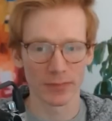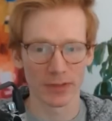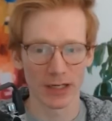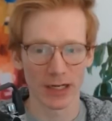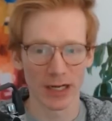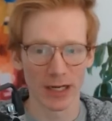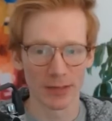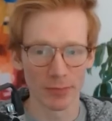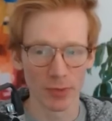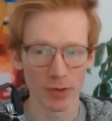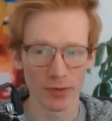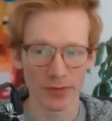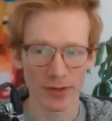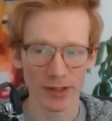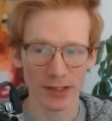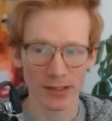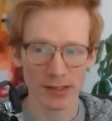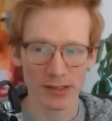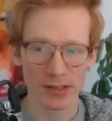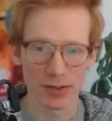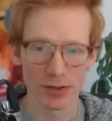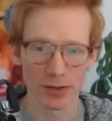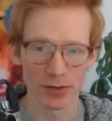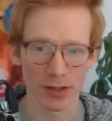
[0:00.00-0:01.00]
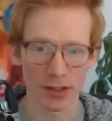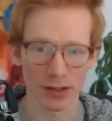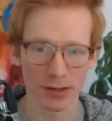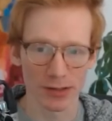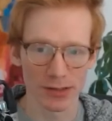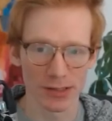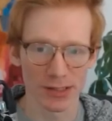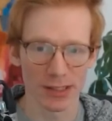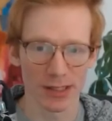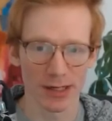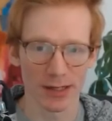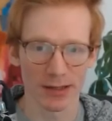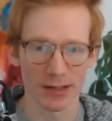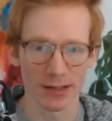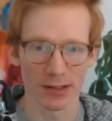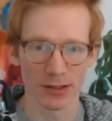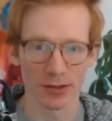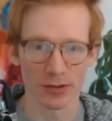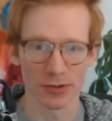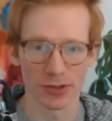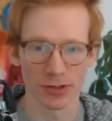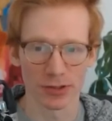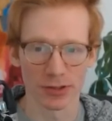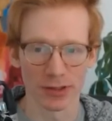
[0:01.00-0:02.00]
And moving into cards that I think you
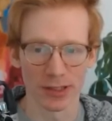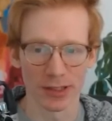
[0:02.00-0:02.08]
should